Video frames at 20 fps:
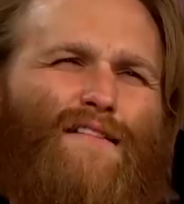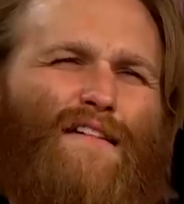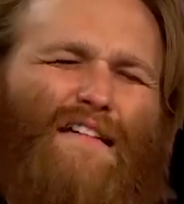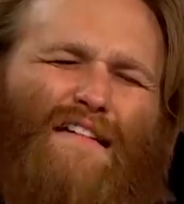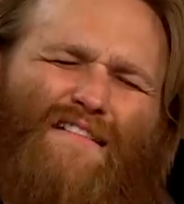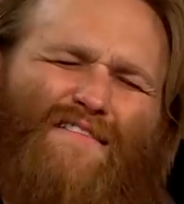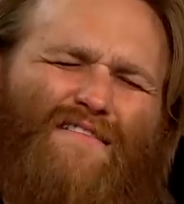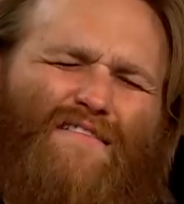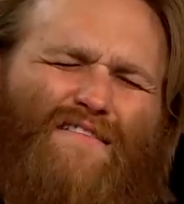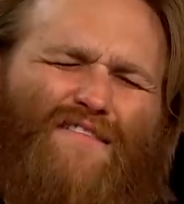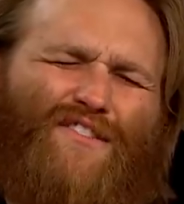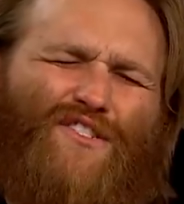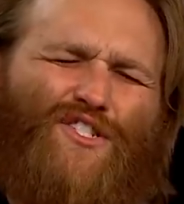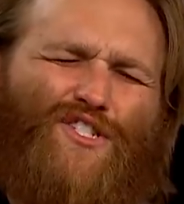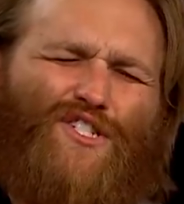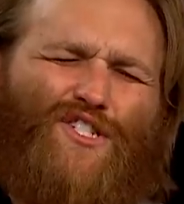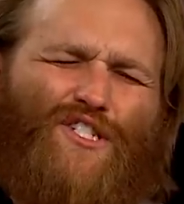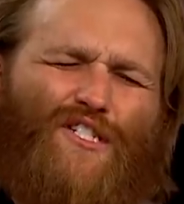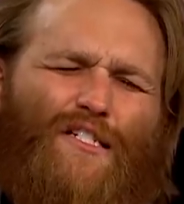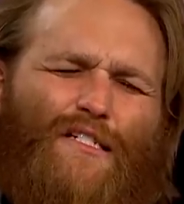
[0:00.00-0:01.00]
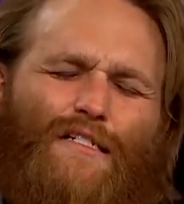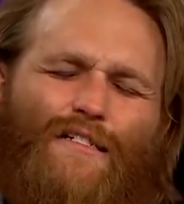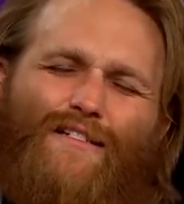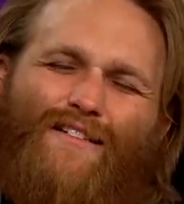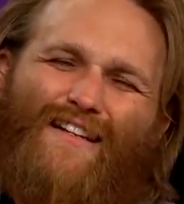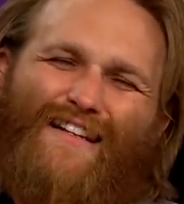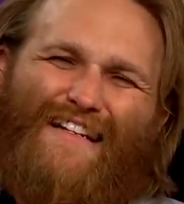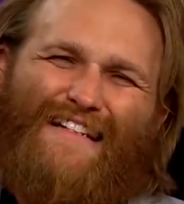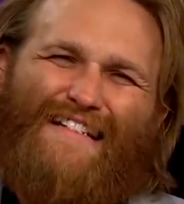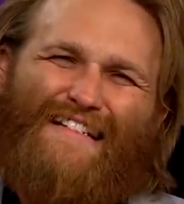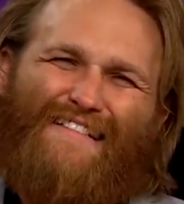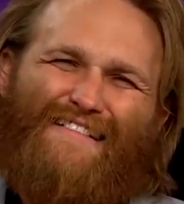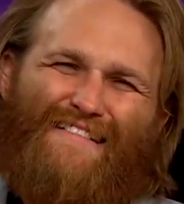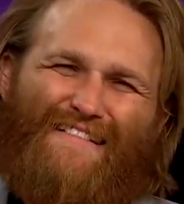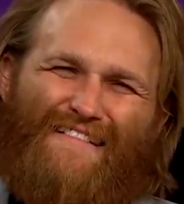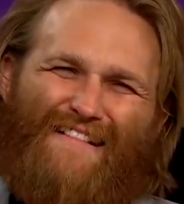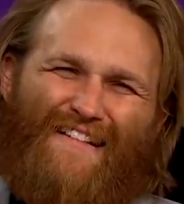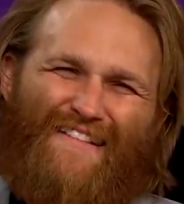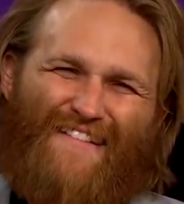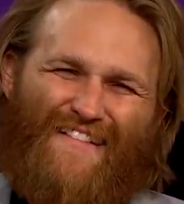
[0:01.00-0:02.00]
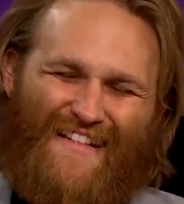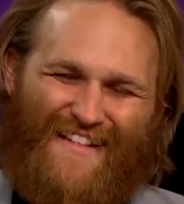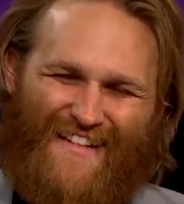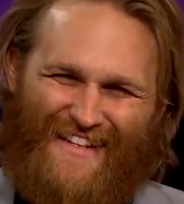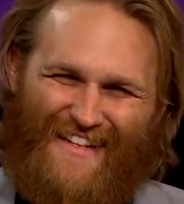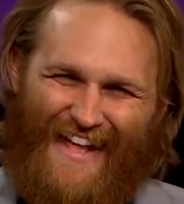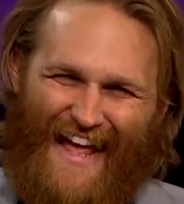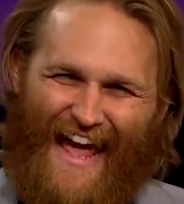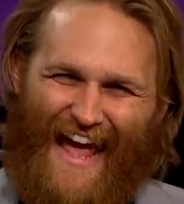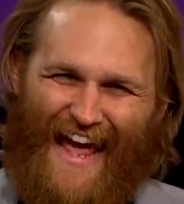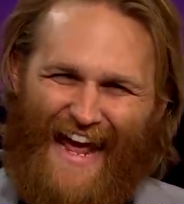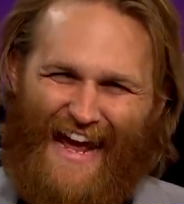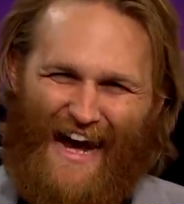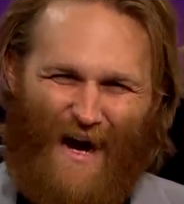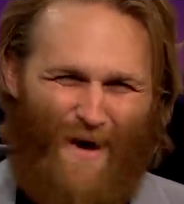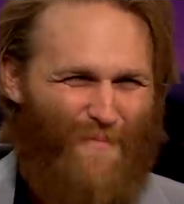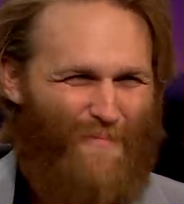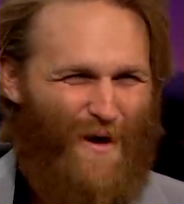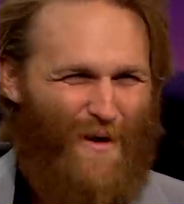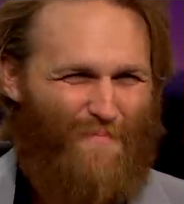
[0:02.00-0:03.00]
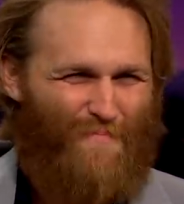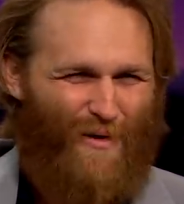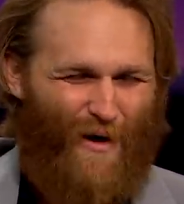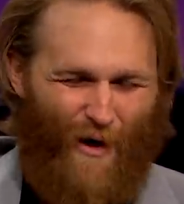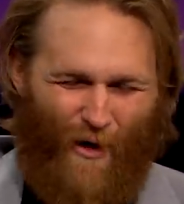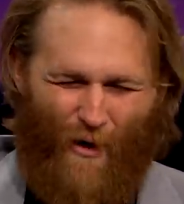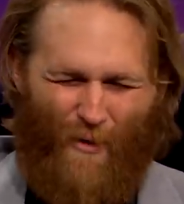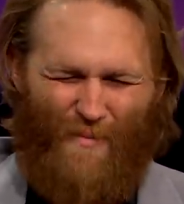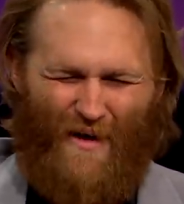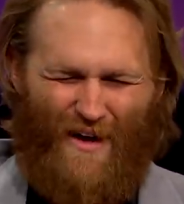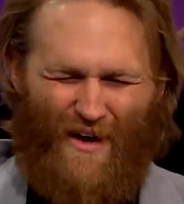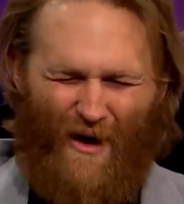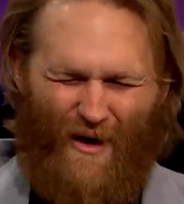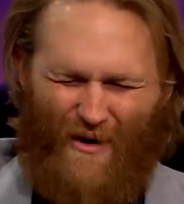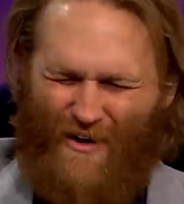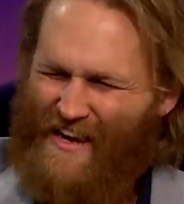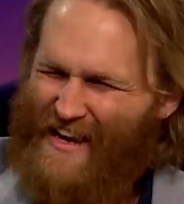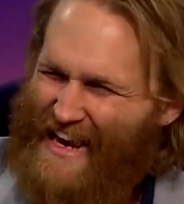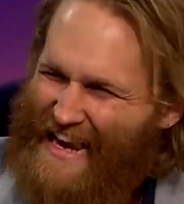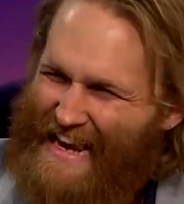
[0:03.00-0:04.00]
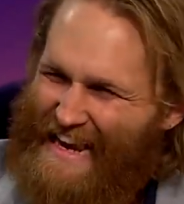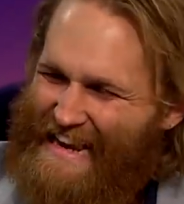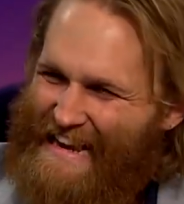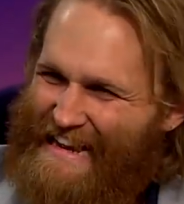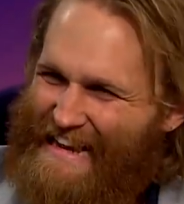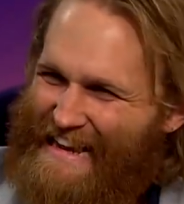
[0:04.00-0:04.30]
English. Like, is that a hang up on Paul McCartney?